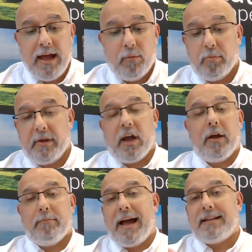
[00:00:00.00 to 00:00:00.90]
We'll be
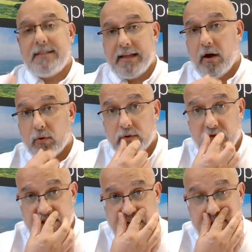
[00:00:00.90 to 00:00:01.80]
going back to the
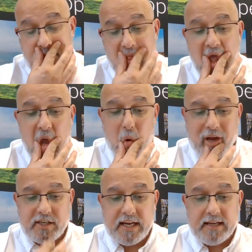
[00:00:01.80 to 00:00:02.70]
old regime,
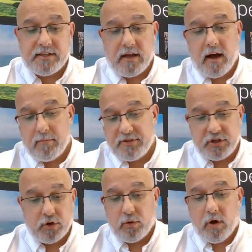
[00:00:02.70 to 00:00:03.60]
which is up
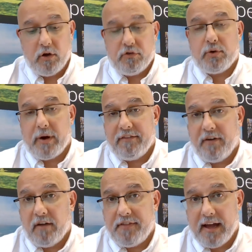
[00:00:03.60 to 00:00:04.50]
to
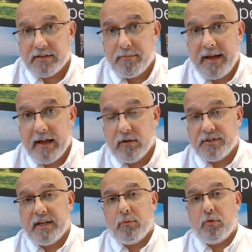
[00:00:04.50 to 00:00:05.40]
£125,000.
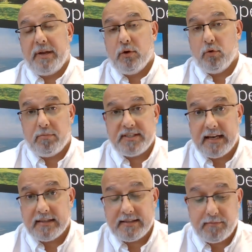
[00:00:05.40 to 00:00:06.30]
It will be
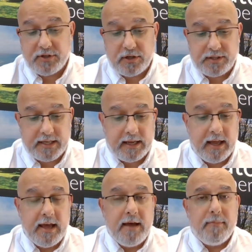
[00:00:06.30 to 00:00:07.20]
0% stamp duty,
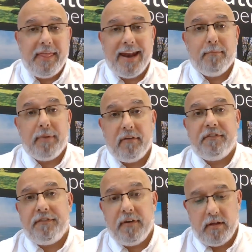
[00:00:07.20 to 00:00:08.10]
but then
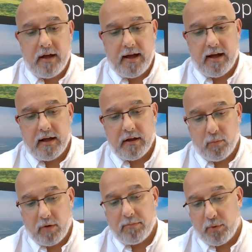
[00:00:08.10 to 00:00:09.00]
above
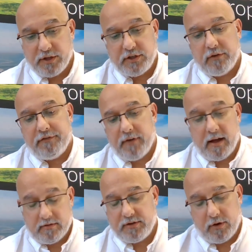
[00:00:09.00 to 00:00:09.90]

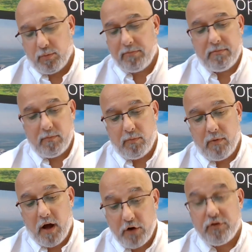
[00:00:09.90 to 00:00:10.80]

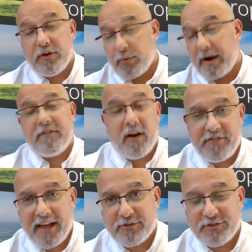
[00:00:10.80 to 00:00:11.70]

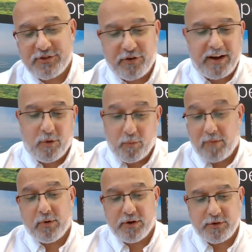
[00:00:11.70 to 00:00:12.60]
125,000, sorry, not
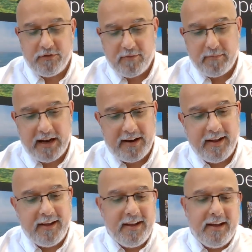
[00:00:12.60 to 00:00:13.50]
1.25 million,
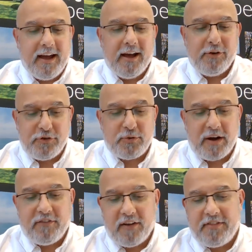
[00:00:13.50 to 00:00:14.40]

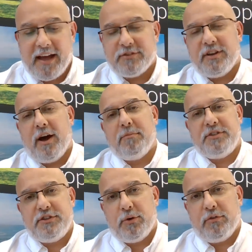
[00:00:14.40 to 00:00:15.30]
125,000
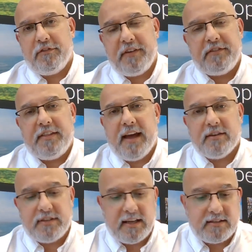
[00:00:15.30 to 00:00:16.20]
up to
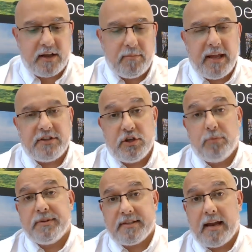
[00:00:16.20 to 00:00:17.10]
250,000 is going to be a
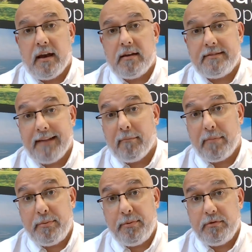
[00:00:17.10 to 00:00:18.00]
2%
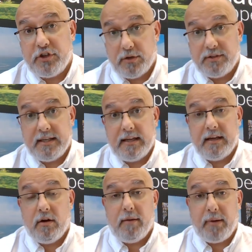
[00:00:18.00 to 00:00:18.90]
stamp
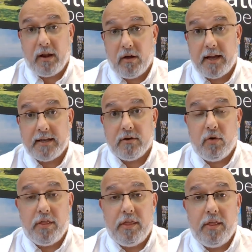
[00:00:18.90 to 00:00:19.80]
duty applied
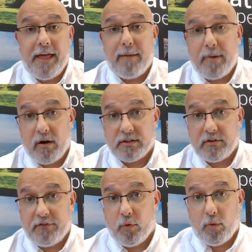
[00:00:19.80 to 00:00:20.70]
on that
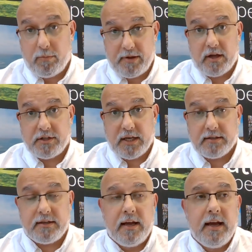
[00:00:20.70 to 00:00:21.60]
part of your
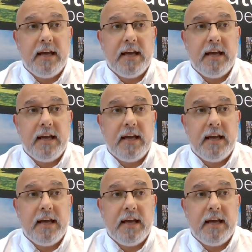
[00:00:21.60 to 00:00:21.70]
purchase.